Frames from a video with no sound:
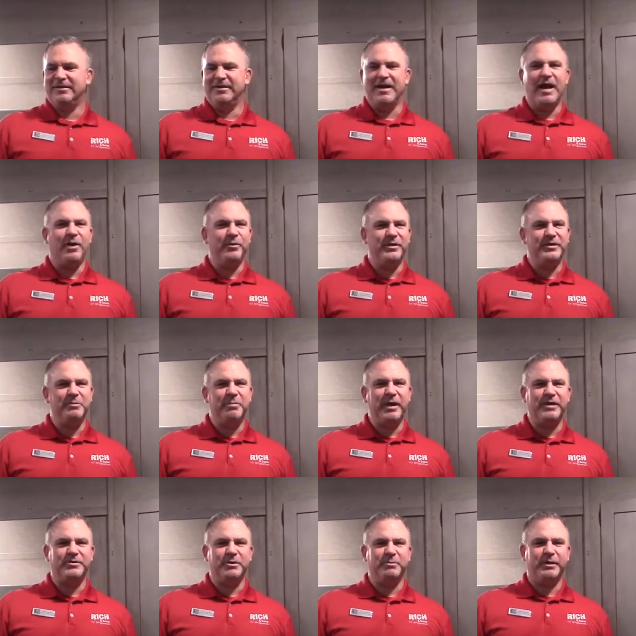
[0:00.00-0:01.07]
Now we're in the
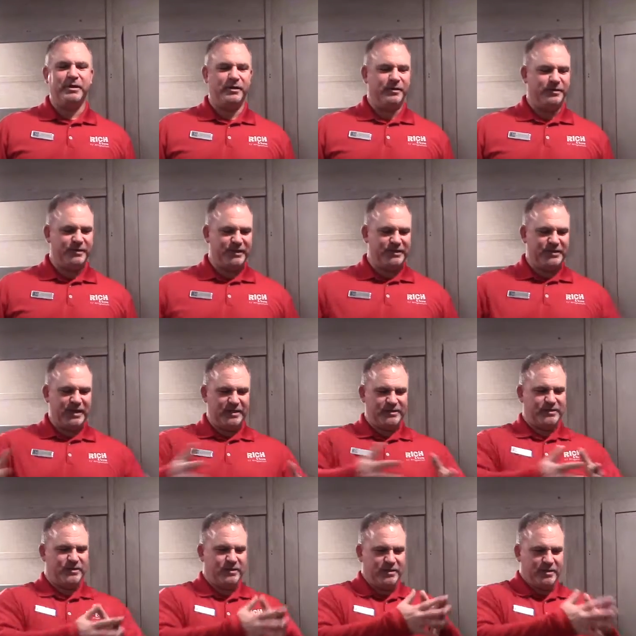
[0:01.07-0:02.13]
bedroom here. This
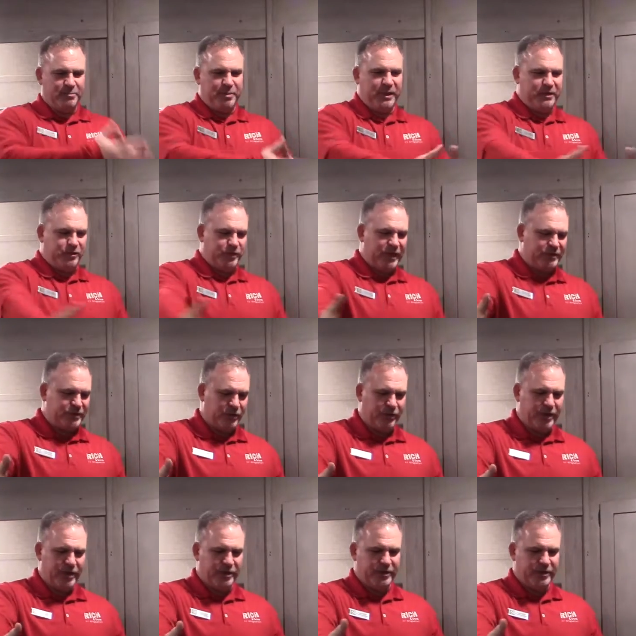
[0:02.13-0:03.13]
has a big dresser here.